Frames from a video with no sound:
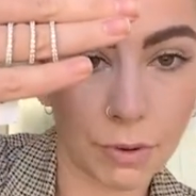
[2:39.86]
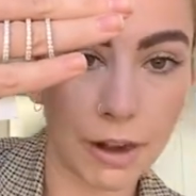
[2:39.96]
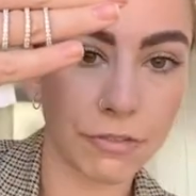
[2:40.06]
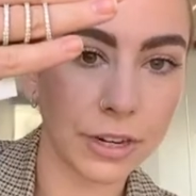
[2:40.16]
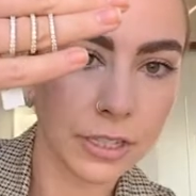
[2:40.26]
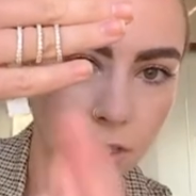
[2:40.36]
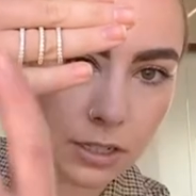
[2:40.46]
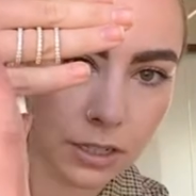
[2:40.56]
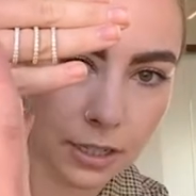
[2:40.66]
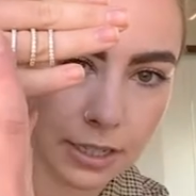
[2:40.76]

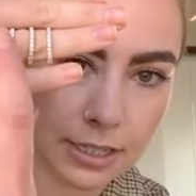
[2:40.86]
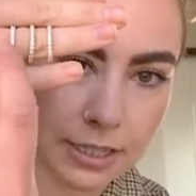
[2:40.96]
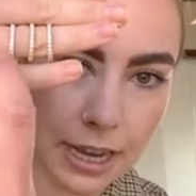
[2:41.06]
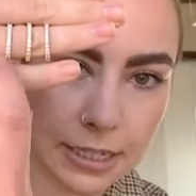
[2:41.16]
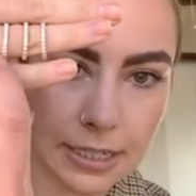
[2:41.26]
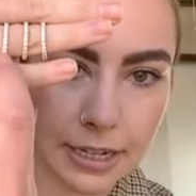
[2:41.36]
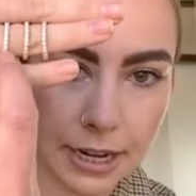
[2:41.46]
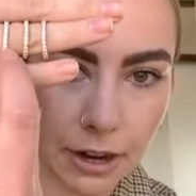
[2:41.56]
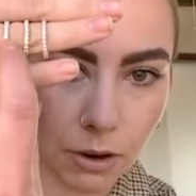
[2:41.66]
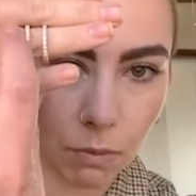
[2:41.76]
reference, this is 18
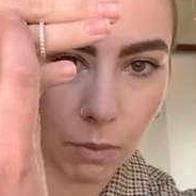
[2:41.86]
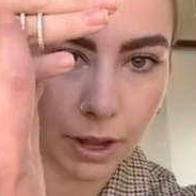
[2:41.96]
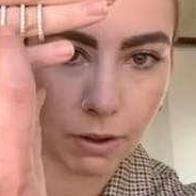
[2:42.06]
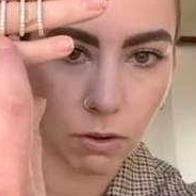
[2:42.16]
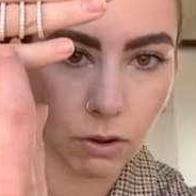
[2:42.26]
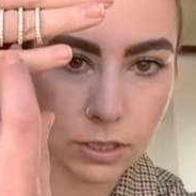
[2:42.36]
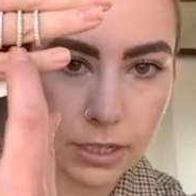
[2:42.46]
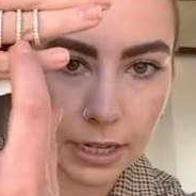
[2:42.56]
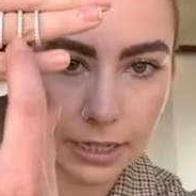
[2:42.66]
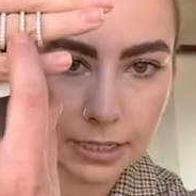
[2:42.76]
karat white
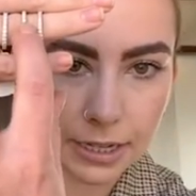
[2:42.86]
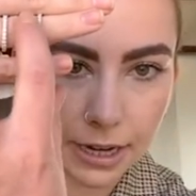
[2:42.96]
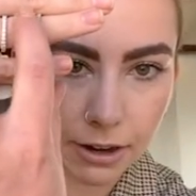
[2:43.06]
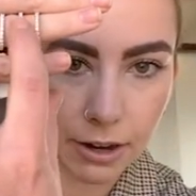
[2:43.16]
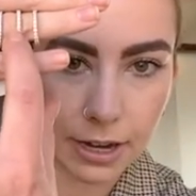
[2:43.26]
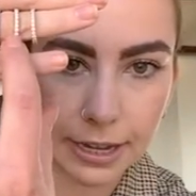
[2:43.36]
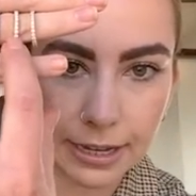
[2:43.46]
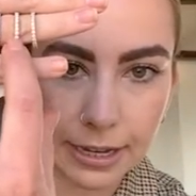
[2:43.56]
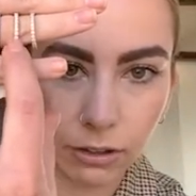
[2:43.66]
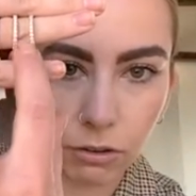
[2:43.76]
gold, 18 karat
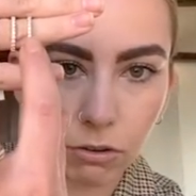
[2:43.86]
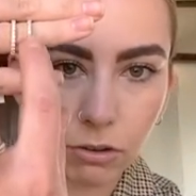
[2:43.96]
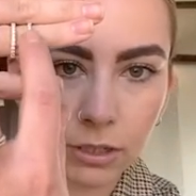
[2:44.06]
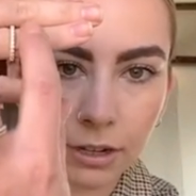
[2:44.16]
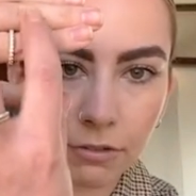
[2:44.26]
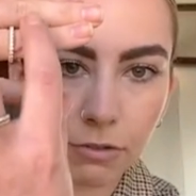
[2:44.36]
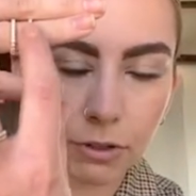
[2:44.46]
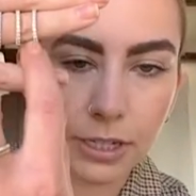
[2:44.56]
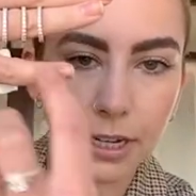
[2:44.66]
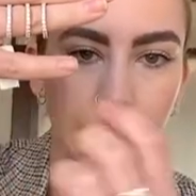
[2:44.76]
yellow gold, and
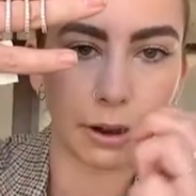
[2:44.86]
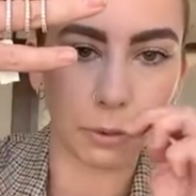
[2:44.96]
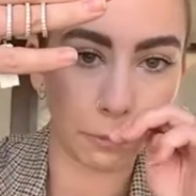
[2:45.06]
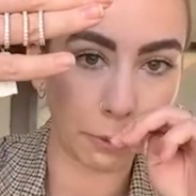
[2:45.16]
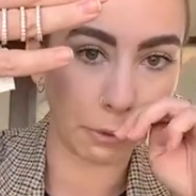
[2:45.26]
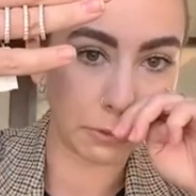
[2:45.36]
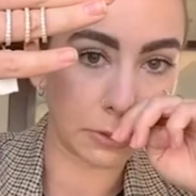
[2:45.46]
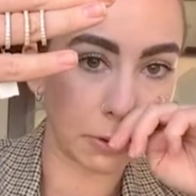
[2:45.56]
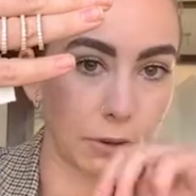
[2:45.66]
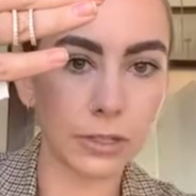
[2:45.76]
14 karat rose
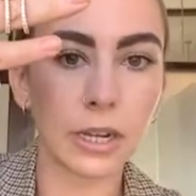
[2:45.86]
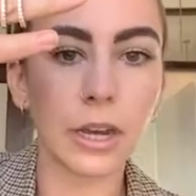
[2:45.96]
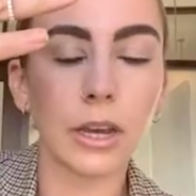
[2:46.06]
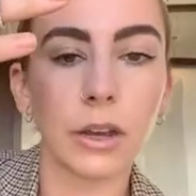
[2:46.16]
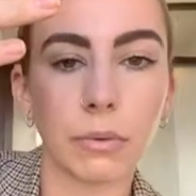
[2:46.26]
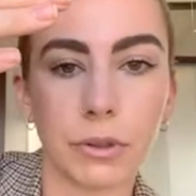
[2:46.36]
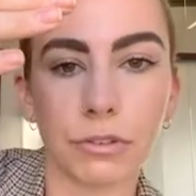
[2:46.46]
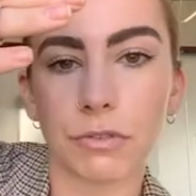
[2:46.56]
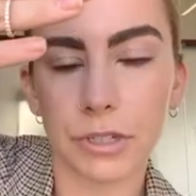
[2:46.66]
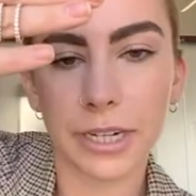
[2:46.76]
gold. We
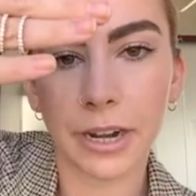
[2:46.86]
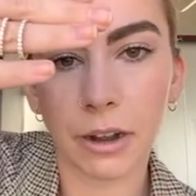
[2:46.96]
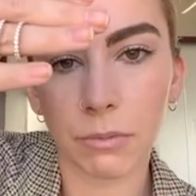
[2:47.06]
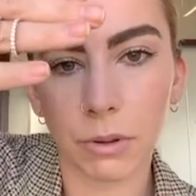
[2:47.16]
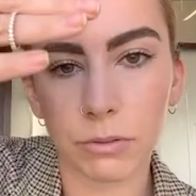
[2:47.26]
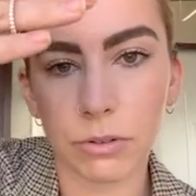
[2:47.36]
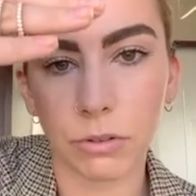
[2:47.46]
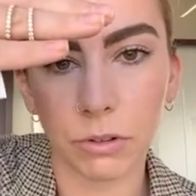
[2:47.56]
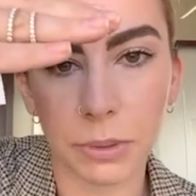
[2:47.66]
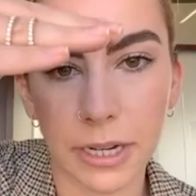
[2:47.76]
use 14 karat rose
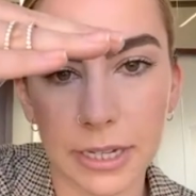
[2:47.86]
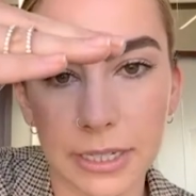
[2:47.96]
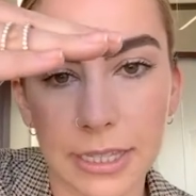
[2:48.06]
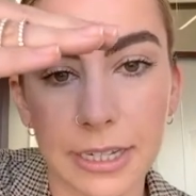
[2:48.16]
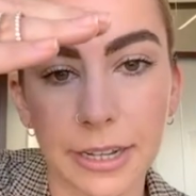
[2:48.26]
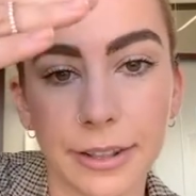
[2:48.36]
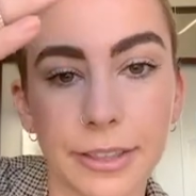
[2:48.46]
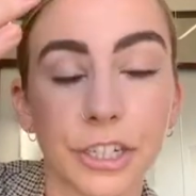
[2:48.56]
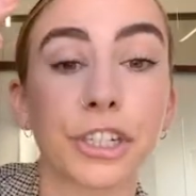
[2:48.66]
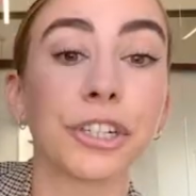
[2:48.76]
gold because the,
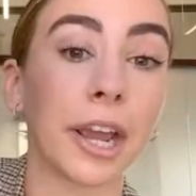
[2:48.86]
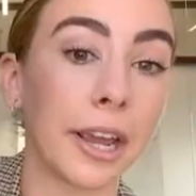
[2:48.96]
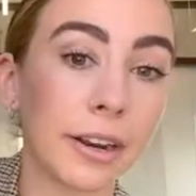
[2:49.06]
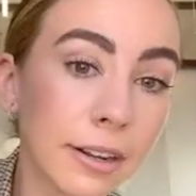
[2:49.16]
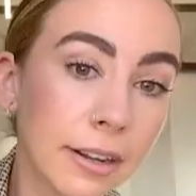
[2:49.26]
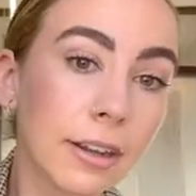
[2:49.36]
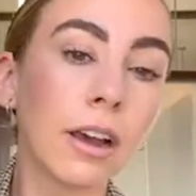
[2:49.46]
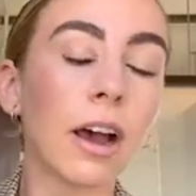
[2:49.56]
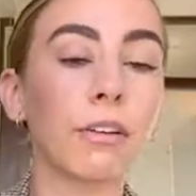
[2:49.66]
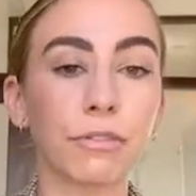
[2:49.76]
the shade
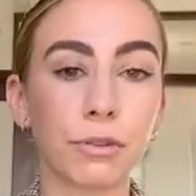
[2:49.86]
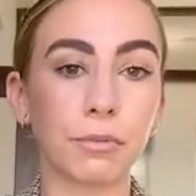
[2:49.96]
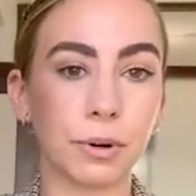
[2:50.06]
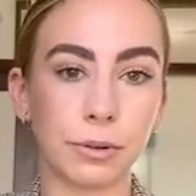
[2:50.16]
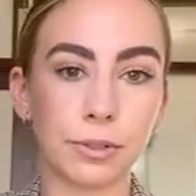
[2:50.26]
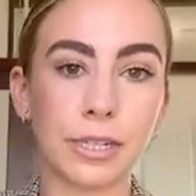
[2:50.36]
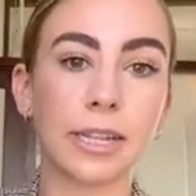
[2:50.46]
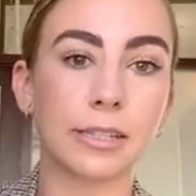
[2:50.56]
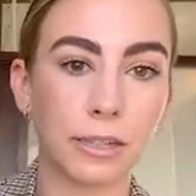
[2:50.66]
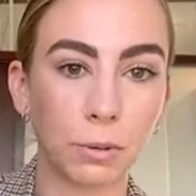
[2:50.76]
of the rose
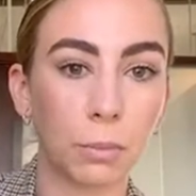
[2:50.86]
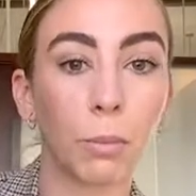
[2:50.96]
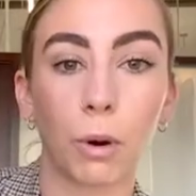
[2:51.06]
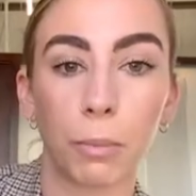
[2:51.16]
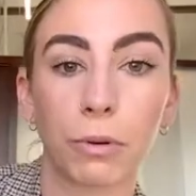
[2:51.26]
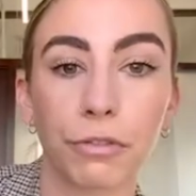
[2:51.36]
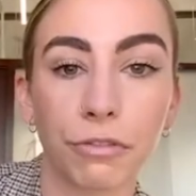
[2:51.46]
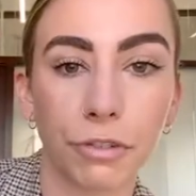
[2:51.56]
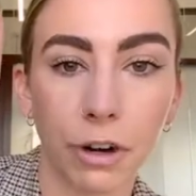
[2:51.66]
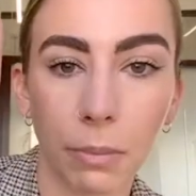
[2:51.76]
tends to be more
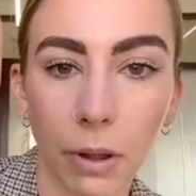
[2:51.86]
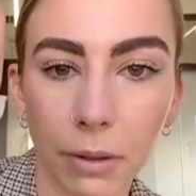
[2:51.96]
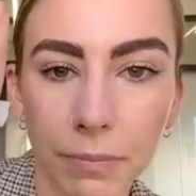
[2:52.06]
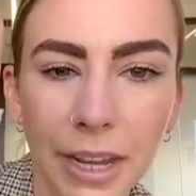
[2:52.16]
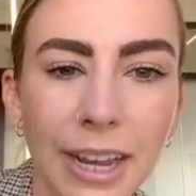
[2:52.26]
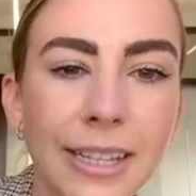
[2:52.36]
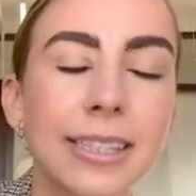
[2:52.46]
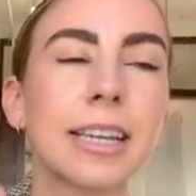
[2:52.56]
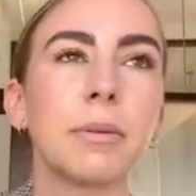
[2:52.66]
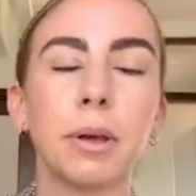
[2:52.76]
preferable.
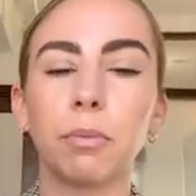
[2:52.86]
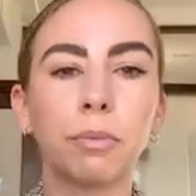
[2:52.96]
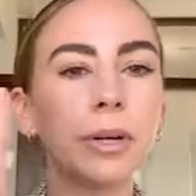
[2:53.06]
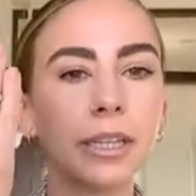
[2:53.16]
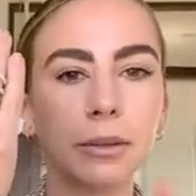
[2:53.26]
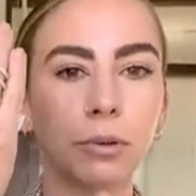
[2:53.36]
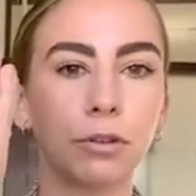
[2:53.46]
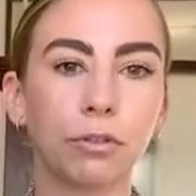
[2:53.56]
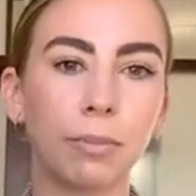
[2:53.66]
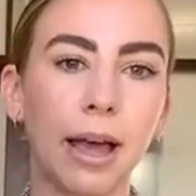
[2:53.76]
It's gonna be a really
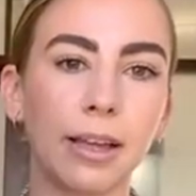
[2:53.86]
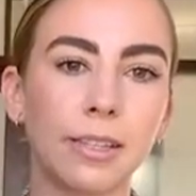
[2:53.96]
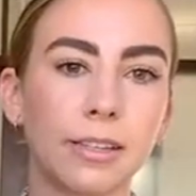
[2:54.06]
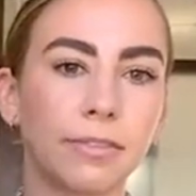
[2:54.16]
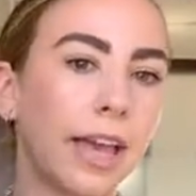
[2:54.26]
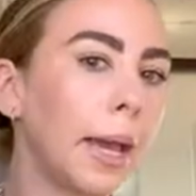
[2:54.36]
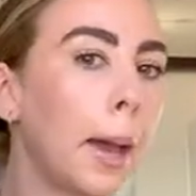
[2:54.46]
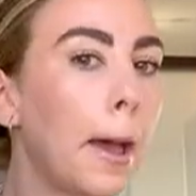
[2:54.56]
beautiful balance of like